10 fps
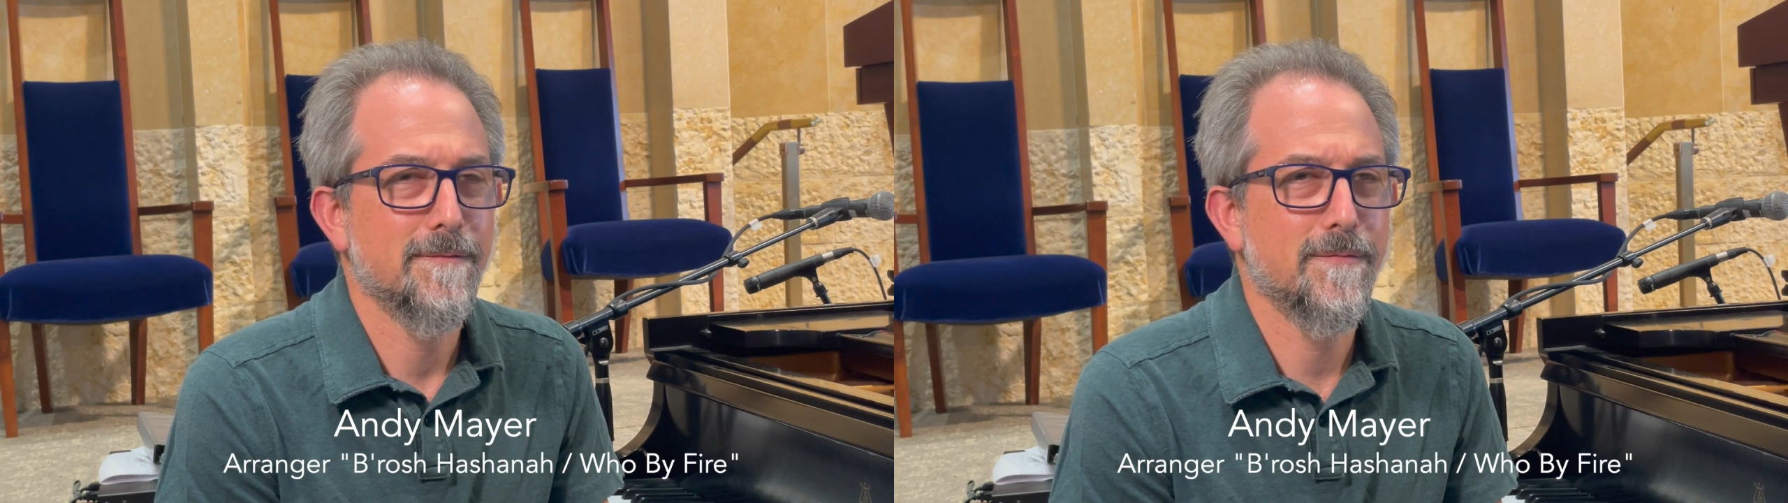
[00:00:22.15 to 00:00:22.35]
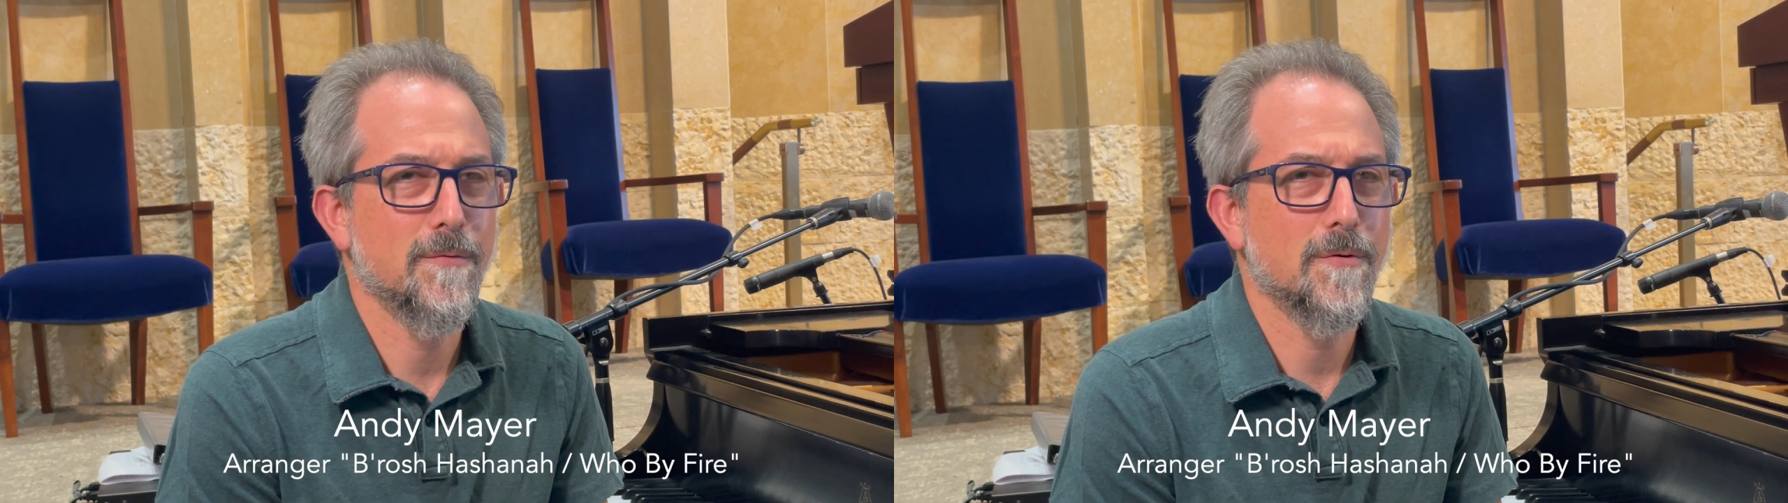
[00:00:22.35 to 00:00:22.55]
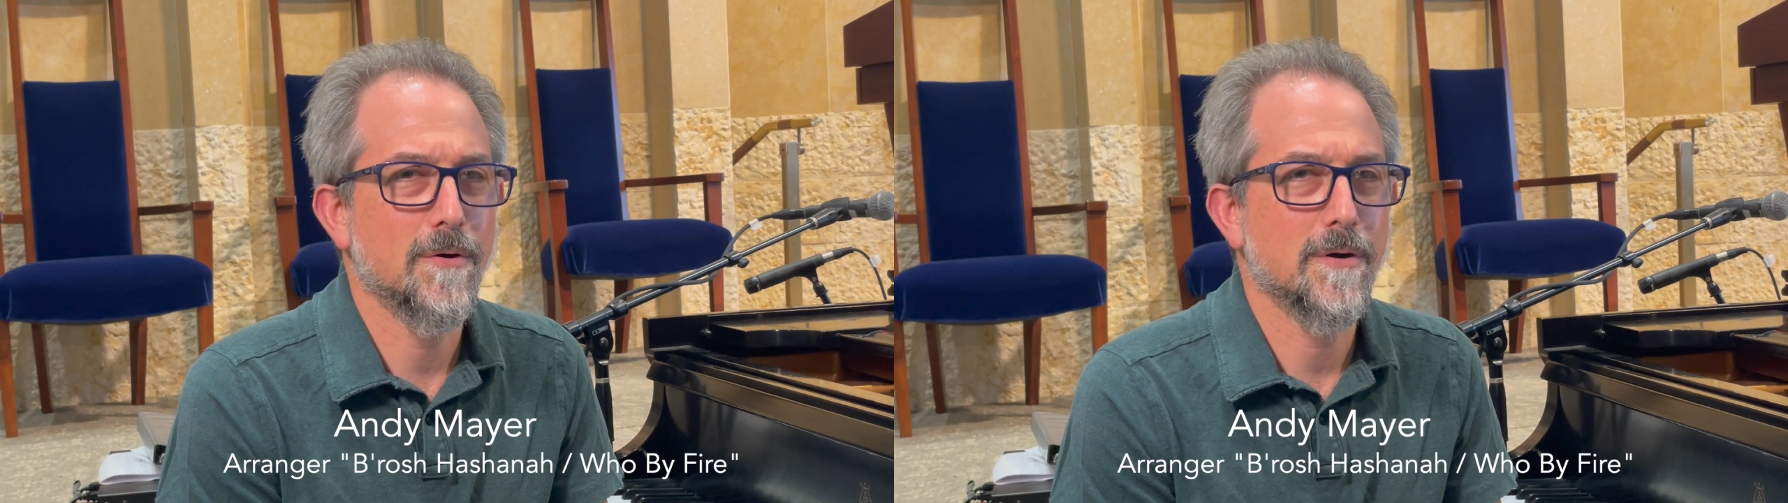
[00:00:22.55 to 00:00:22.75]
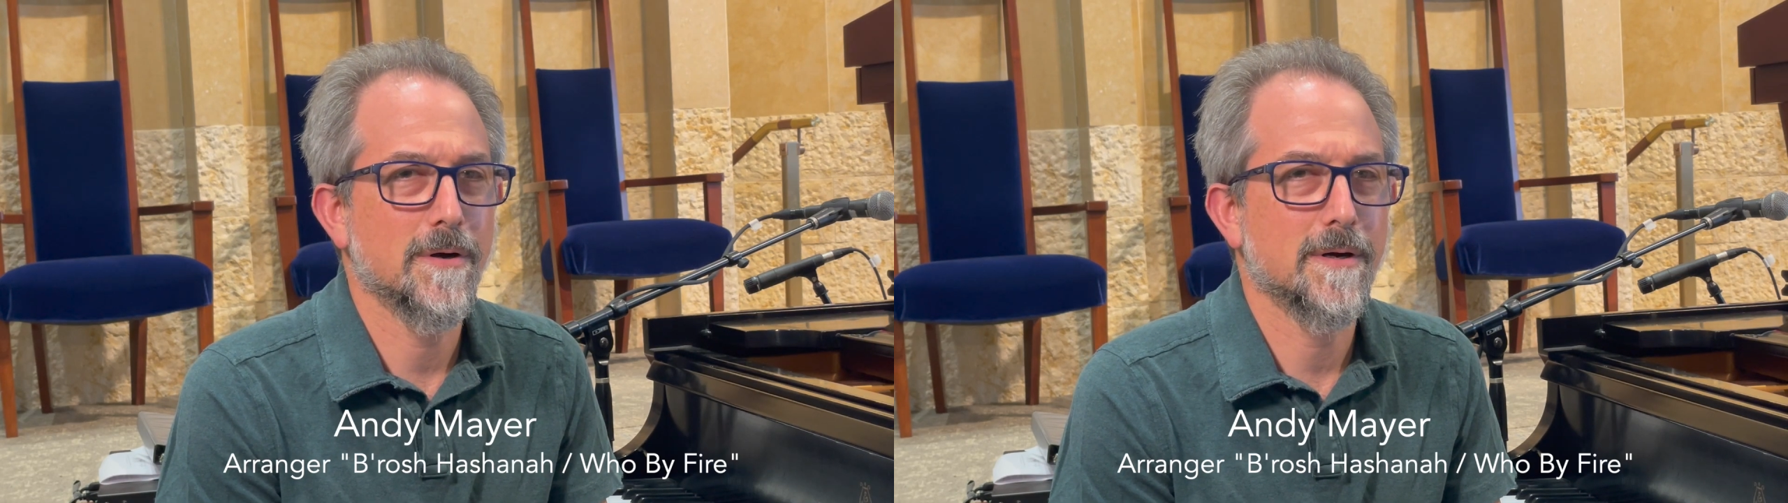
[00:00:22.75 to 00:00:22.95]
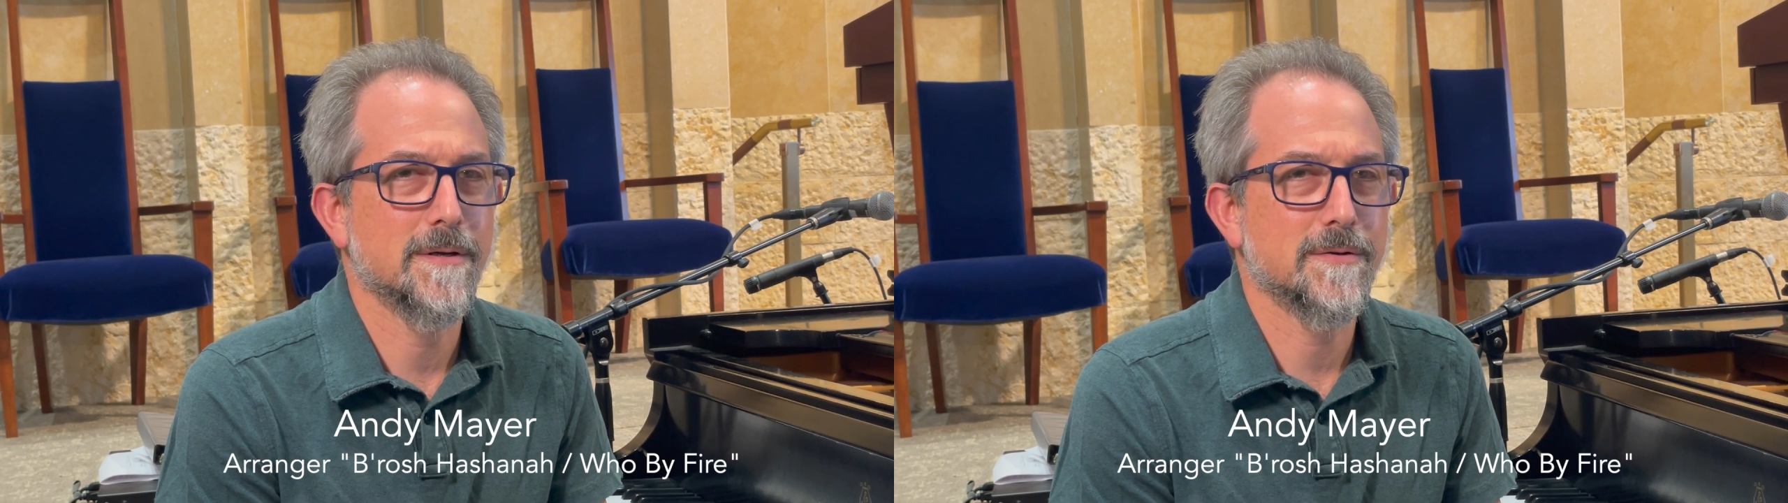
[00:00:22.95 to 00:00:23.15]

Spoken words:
for